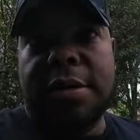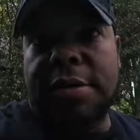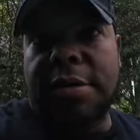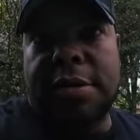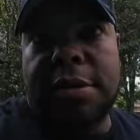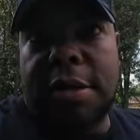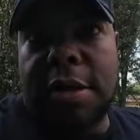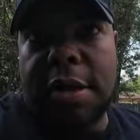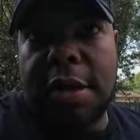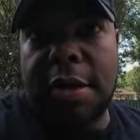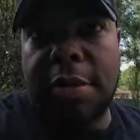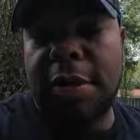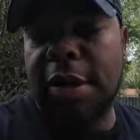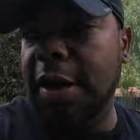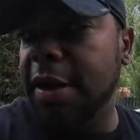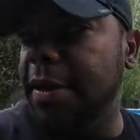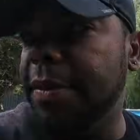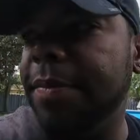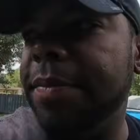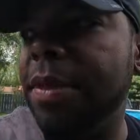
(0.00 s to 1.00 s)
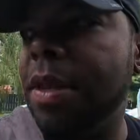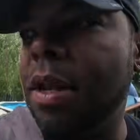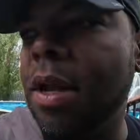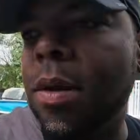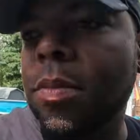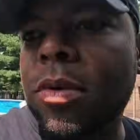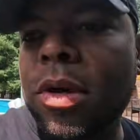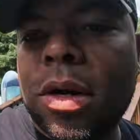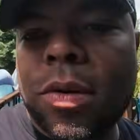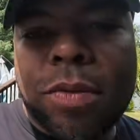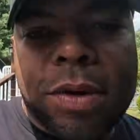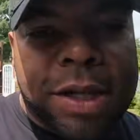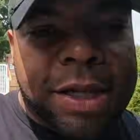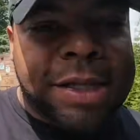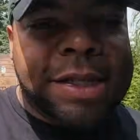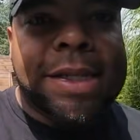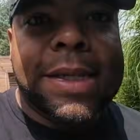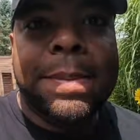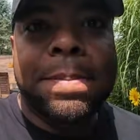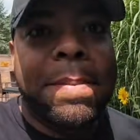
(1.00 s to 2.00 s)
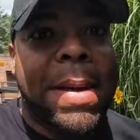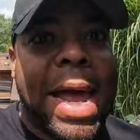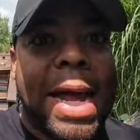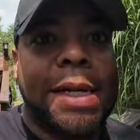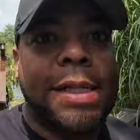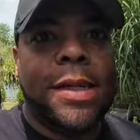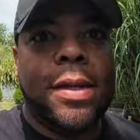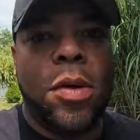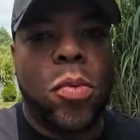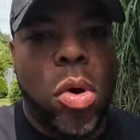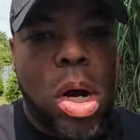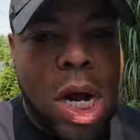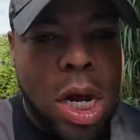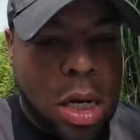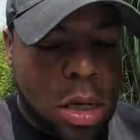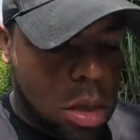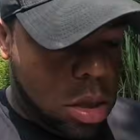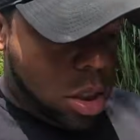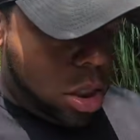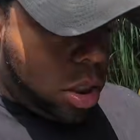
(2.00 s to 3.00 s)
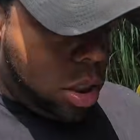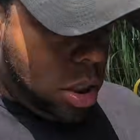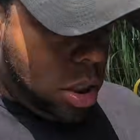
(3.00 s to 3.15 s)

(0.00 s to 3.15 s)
So anyway, I'm gonna release them back to the wild.